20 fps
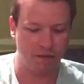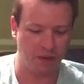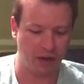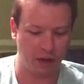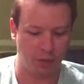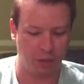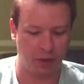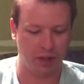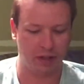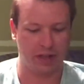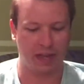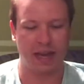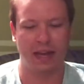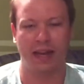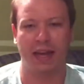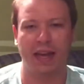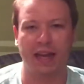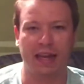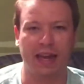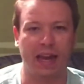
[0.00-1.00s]
very well
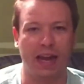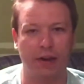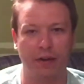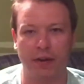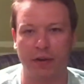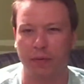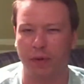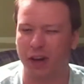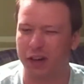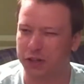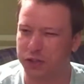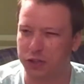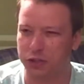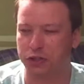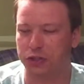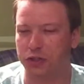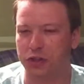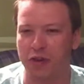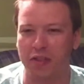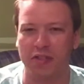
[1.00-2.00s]
get a Aaron
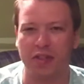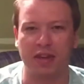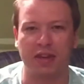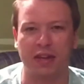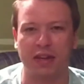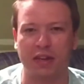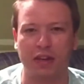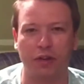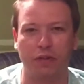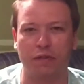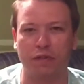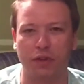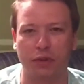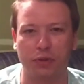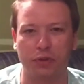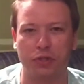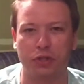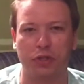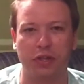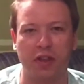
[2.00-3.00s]
Rodgers jersey in the near
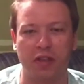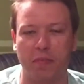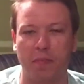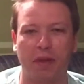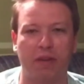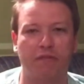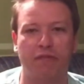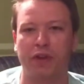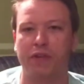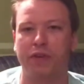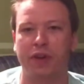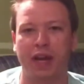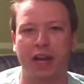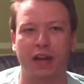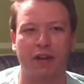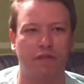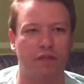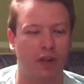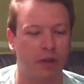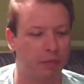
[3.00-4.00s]
future. He's my favorite
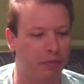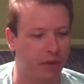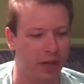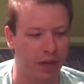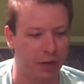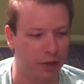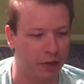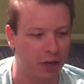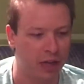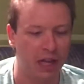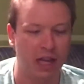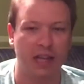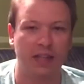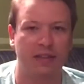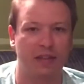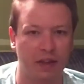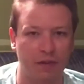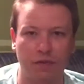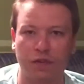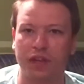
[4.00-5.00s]
NFL player.
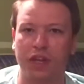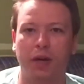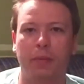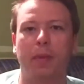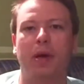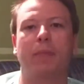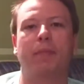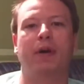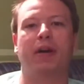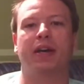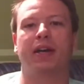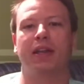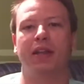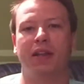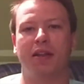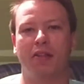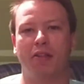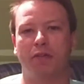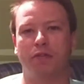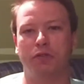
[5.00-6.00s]
Definitely on my bucket
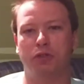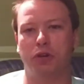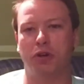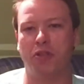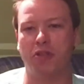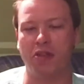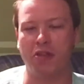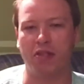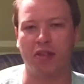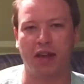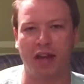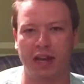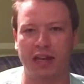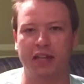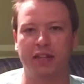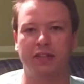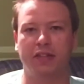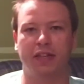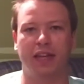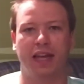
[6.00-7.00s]
list of jerseys I
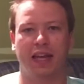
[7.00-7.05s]
need to